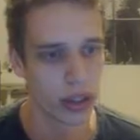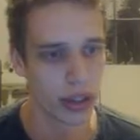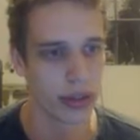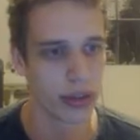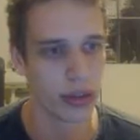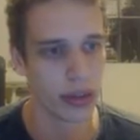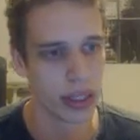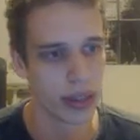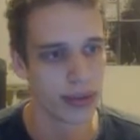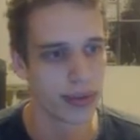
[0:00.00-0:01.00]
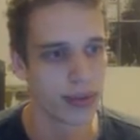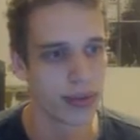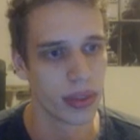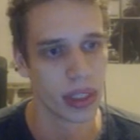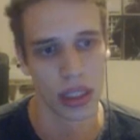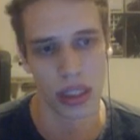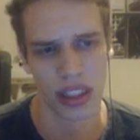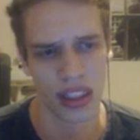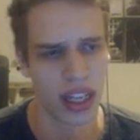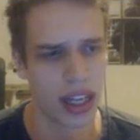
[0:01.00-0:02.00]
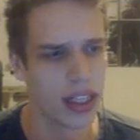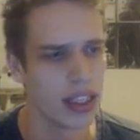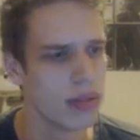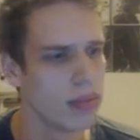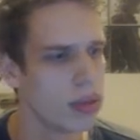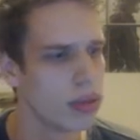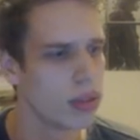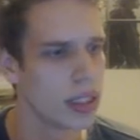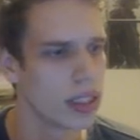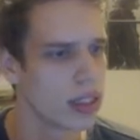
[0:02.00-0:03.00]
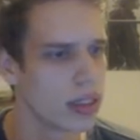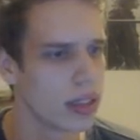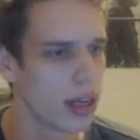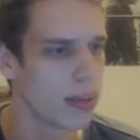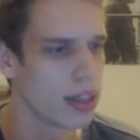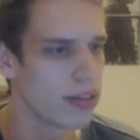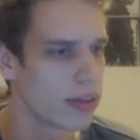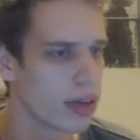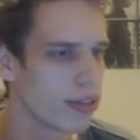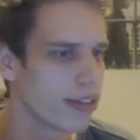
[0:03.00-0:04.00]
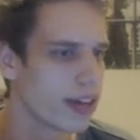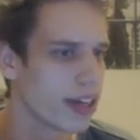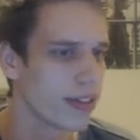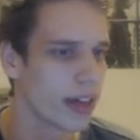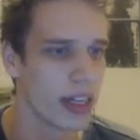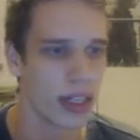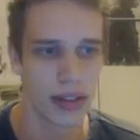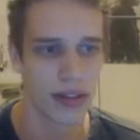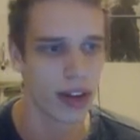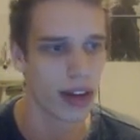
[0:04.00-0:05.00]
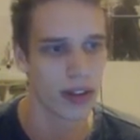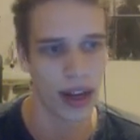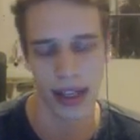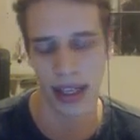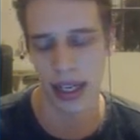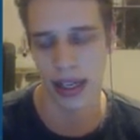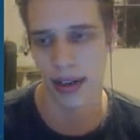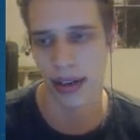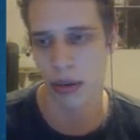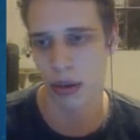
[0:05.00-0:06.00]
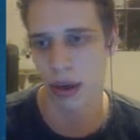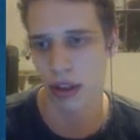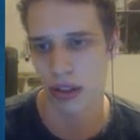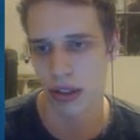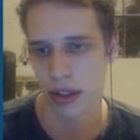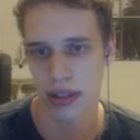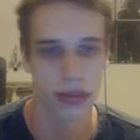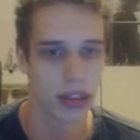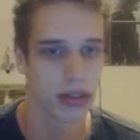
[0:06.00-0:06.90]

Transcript: how to do it. Ian Blue is, I believe, around 5.8, 5.9k MMR Zerg, so